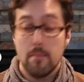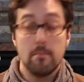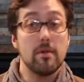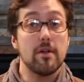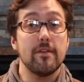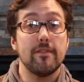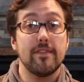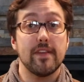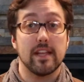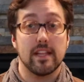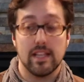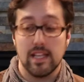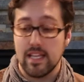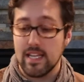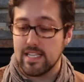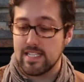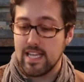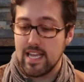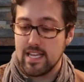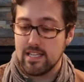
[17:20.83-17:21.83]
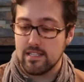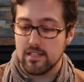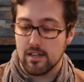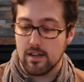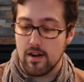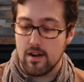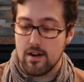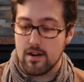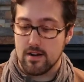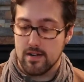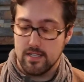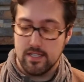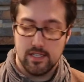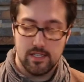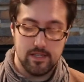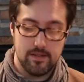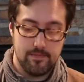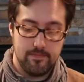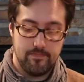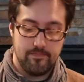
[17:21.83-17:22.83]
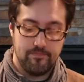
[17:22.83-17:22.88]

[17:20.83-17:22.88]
Perfect. Let us ask the cards.